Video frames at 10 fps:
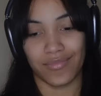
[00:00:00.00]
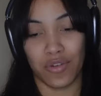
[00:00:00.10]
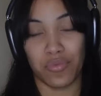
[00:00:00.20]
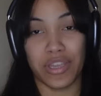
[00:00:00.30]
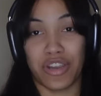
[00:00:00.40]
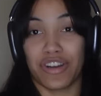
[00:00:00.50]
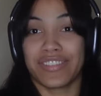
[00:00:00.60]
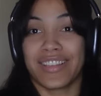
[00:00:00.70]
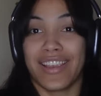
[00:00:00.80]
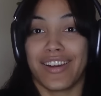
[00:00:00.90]
Are we
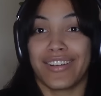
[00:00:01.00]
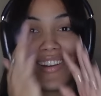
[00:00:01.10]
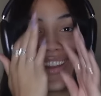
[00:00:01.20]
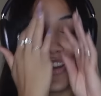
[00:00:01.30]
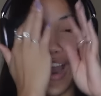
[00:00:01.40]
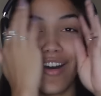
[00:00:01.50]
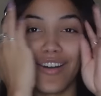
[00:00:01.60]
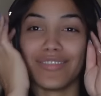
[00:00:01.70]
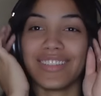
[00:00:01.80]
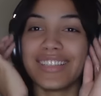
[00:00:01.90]
cursed here? I don't
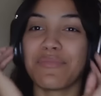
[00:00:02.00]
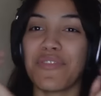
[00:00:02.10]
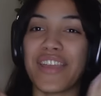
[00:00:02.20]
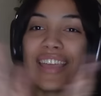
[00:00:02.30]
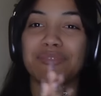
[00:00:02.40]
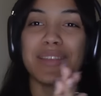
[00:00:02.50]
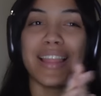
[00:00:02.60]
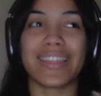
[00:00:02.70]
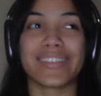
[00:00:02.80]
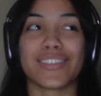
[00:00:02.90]
know. This movie gives me
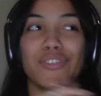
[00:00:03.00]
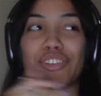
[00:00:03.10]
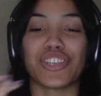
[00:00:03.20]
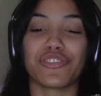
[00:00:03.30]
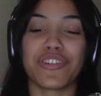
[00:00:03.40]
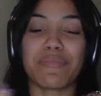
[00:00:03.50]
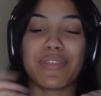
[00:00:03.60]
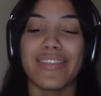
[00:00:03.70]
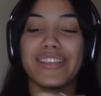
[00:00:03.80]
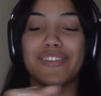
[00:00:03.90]
like, this is for children, but
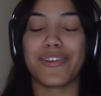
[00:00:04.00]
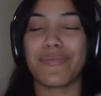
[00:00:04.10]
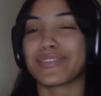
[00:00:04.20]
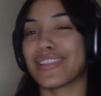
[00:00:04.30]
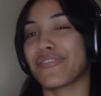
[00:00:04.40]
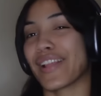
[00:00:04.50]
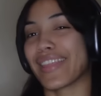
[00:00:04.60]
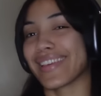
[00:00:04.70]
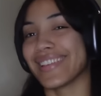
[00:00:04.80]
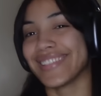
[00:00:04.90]
then they talk about stuff
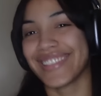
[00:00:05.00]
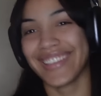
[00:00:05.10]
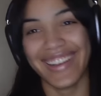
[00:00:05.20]
like this.